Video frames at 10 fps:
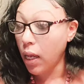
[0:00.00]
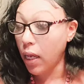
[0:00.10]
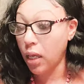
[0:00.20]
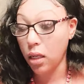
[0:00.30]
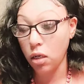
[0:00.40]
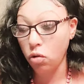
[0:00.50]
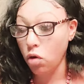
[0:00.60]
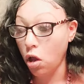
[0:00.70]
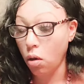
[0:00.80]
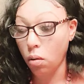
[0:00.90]
And, you
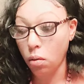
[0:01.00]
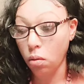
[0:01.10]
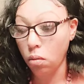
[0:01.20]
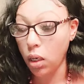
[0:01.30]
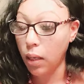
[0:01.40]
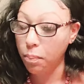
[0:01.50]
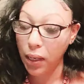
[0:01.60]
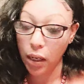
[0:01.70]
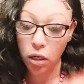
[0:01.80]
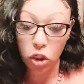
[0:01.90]
know,
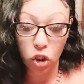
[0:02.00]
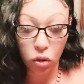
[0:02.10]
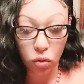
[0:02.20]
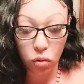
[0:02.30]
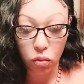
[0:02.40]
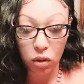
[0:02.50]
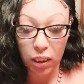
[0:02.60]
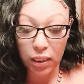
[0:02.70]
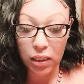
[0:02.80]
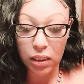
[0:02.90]
compared to
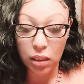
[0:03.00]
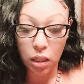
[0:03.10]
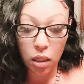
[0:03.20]
this